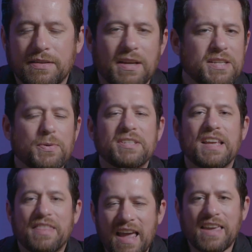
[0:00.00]
I just want to
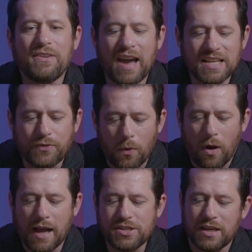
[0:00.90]
say thank you guys for
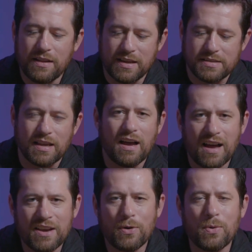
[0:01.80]
watching this
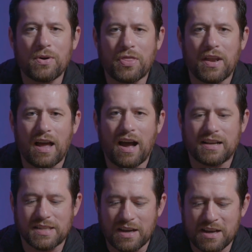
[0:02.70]

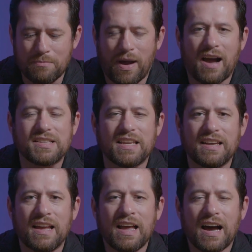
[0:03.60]
unorthodox
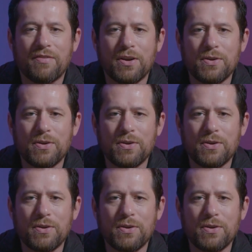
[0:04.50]
unboxing of the